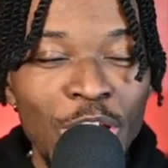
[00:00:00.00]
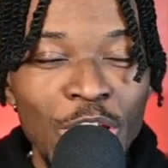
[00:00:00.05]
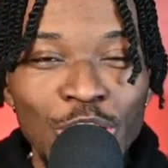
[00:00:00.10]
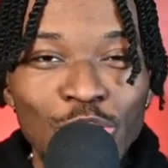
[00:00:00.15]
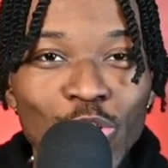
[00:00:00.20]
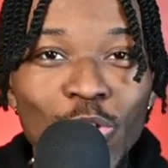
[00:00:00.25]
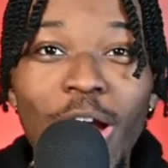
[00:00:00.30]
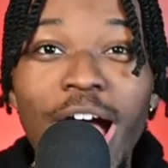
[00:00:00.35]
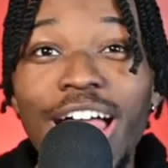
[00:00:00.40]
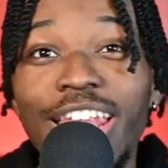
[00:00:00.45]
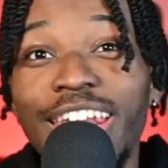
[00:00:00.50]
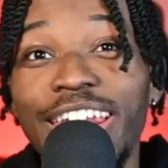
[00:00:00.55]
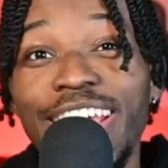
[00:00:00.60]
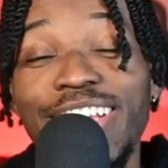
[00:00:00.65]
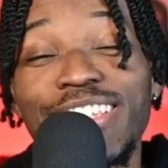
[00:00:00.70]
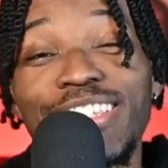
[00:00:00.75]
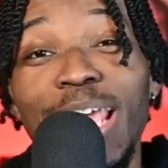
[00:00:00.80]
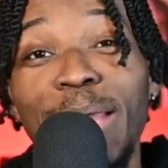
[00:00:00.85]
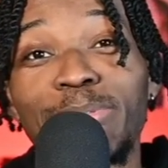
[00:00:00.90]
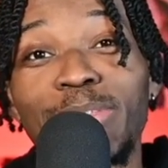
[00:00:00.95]
Jrue Holiday
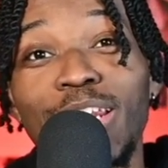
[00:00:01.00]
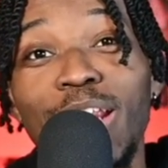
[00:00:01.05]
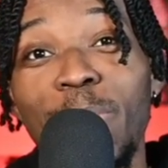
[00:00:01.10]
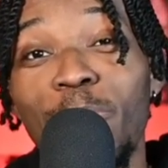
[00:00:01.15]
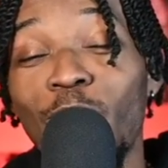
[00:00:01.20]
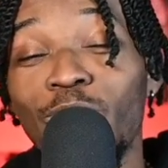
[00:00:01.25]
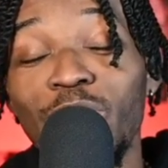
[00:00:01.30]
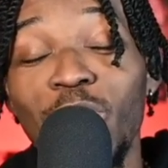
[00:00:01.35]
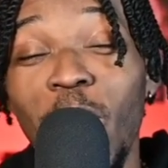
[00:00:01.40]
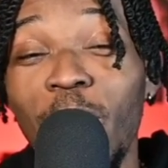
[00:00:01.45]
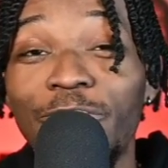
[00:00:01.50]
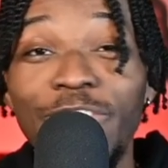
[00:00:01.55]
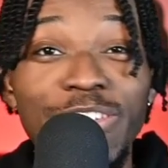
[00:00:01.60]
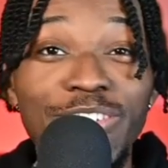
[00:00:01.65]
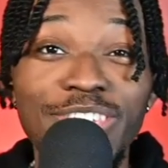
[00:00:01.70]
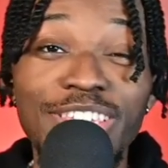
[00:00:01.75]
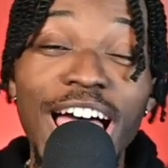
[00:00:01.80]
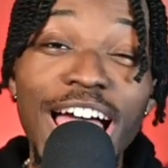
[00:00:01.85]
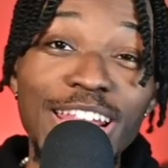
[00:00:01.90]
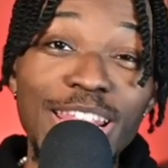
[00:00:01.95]
has stepped it up on the
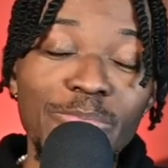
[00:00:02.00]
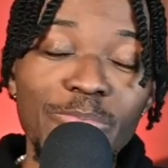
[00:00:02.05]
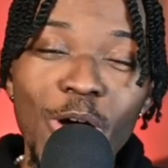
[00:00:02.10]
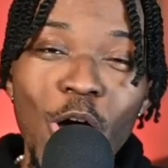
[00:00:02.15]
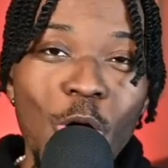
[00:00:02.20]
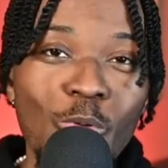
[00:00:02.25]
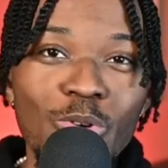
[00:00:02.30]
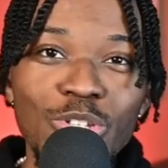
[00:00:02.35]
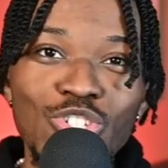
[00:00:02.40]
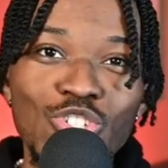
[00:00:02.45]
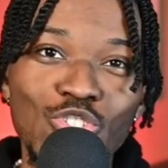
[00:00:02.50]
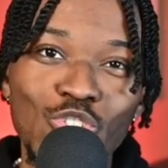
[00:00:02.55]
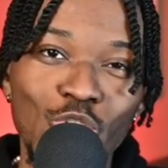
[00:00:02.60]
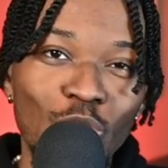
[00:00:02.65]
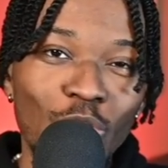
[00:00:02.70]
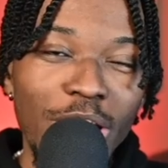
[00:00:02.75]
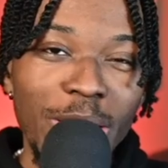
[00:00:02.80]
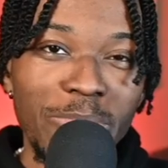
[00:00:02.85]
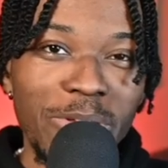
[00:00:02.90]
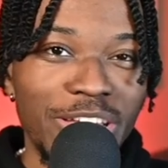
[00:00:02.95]
offensive side of the ball, which is
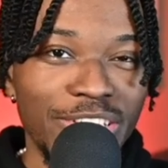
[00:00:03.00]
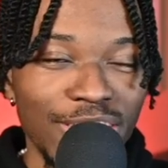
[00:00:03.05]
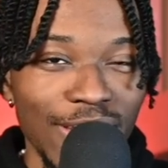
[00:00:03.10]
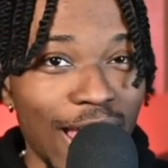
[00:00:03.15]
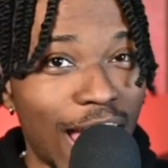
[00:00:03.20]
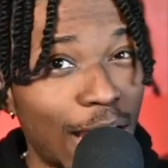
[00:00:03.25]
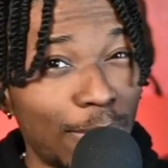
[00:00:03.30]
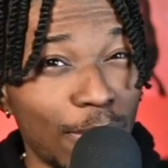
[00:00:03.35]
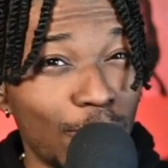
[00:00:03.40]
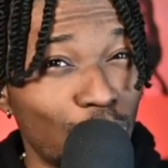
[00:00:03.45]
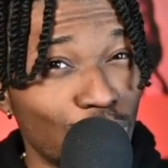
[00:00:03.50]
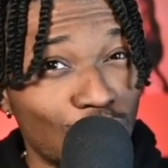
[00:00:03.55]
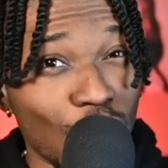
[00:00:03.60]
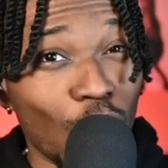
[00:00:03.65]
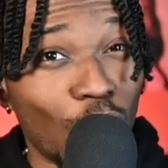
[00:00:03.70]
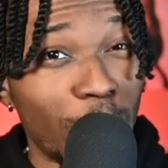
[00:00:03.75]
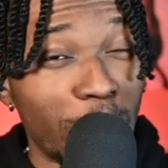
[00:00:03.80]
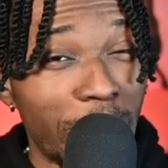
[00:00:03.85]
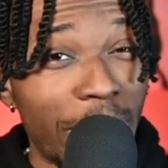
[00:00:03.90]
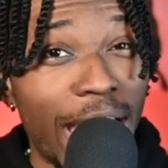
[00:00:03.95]
great because a lot of people were
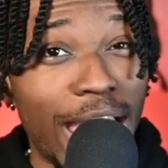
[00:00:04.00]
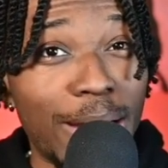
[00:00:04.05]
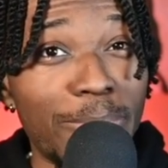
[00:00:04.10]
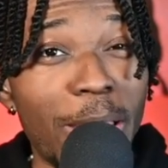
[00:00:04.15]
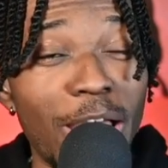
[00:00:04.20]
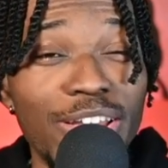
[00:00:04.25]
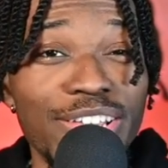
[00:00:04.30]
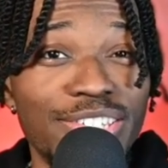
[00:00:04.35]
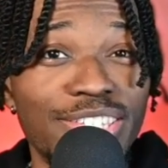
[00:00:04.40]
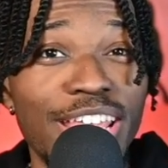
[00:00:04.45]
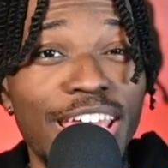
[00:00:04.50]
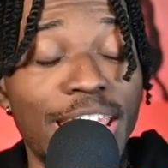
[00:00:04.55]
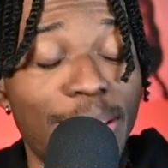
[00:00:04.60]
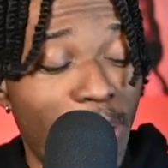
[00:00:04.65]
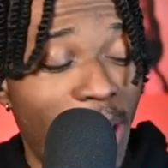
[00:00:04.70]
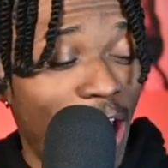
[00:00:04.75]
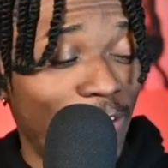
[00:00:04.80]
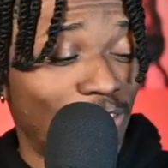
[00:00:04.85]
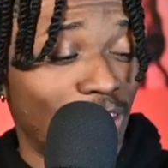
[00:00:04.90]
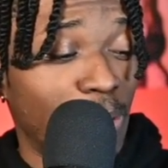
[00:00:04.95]
talking bad about his name
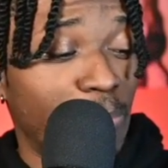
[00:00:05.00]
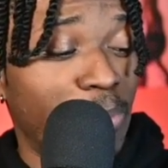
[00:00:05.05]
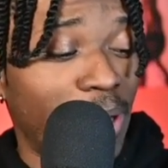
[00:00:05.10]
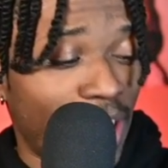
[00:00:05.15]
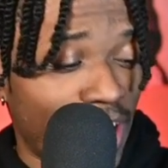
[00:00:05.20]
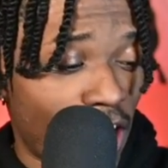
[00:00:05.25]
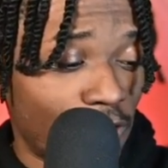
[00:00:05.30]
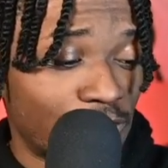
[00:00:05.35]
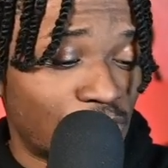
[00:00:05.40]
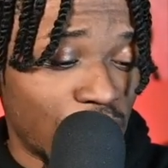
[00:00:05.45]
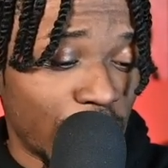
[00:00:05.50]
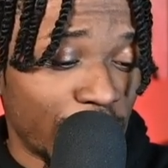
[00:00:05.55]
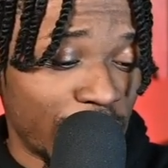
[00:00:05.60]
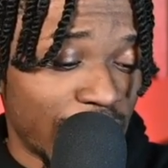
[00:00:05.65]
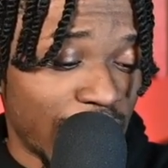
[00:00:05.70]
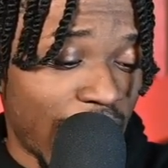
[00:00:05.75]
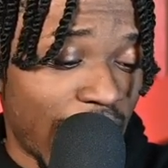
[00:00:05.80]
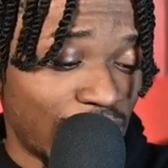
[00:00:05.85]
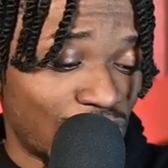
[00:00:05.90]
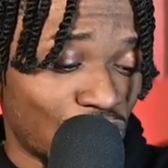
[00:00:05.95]
after the playoff series
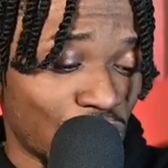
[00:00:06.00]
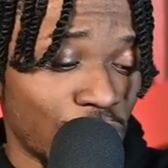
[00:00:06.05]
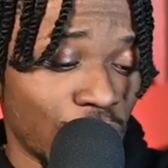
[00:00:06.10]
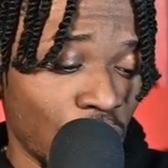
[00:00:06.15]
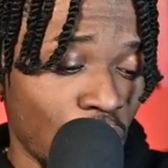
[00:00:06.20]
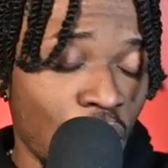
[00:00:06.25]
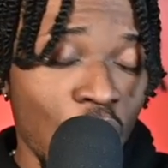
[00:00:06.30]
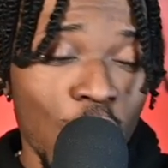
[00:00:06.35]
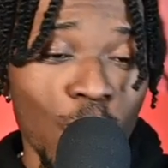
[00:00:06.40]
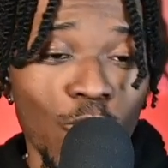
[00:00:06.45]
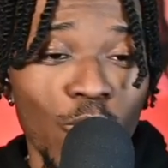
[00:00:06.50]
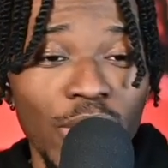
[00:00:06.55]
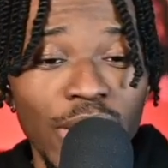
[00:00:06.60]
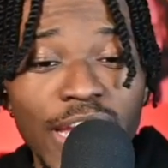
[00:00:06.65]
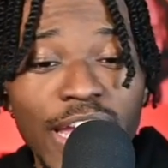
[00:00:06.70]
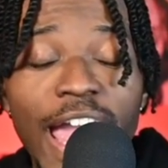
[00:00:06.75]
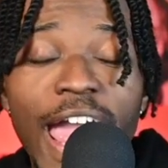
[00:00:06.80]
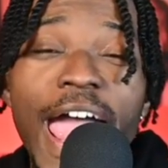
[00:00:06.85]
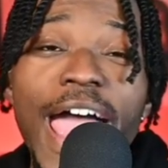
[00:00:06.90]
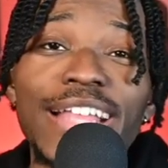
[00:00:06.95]
last year when
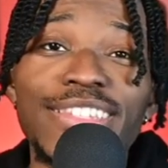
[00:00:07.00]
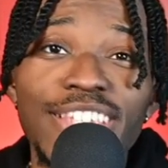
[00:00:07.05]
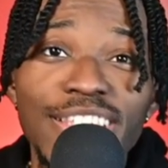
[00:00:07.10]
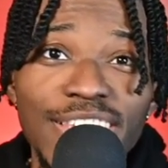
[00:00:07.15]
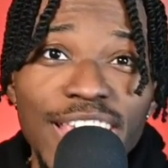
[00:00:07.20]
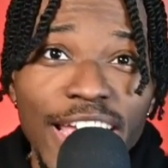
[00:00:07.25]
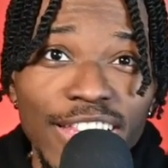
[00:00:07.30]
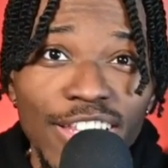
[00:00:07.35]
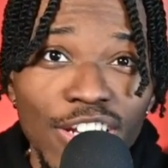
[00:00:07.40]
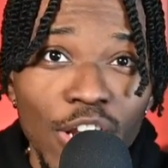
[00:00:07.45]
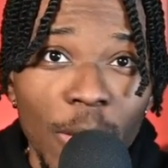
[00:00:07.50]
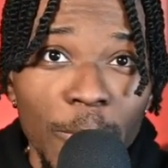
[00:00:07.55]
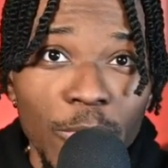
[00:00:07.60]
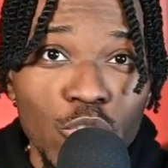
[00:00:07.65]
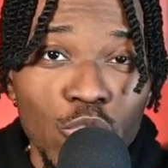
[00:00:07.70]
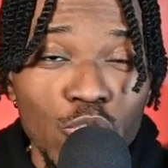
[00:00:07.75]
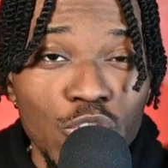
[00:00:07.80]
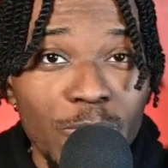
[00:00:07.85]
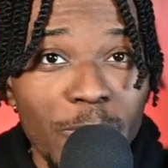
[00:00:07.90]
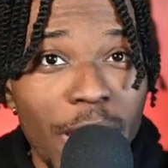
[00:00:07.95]
he had to take the number
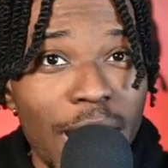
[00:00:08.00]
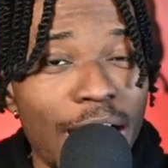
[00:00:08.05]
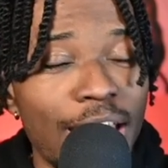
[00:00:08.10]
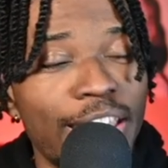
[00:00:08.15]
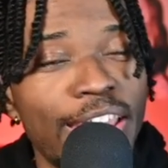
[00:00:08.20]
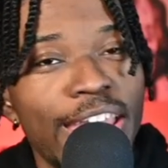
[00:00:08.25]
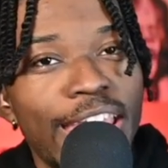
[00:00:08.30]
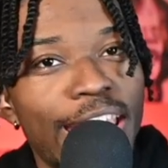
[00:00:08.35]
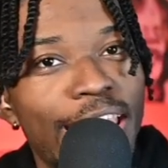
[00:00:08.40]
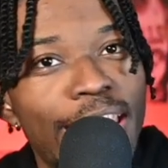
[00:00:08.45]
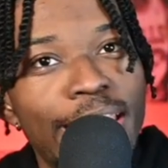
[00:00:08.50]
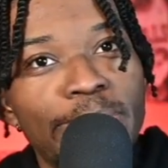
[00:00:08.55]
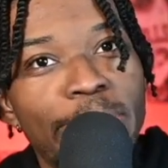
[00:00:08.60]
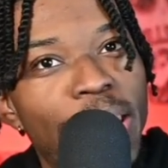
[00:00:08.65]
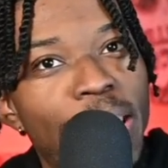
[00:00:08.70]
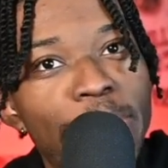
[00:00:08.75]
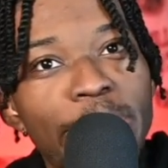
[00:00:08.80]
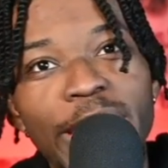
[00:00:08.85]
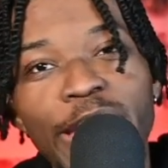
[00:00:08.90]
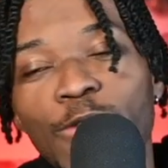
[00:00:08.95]
two spot, and
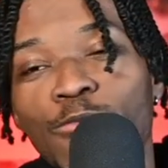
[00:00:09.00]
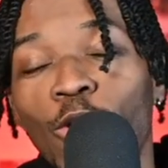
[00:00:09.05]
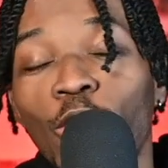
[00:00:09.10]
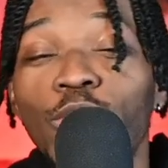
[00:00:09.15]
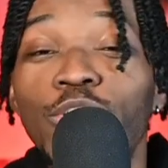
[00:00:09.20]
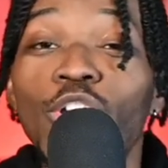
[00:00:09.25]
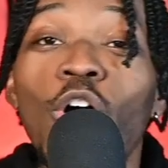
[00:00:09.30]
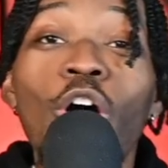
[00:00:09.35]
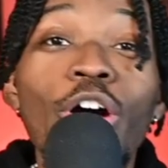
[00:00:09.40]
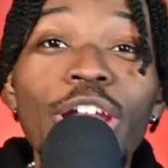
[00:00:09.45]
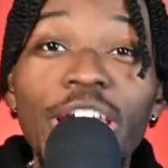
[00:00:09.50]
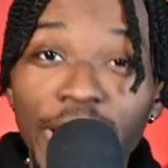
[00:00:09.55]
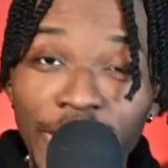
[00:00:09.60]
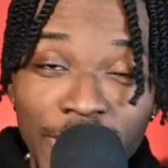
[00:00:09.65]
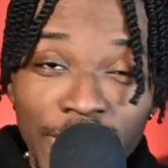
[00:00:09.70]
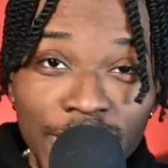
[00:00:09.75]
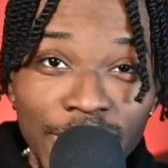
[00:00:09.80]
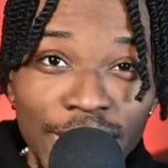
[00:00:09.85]
maybe he worked on it.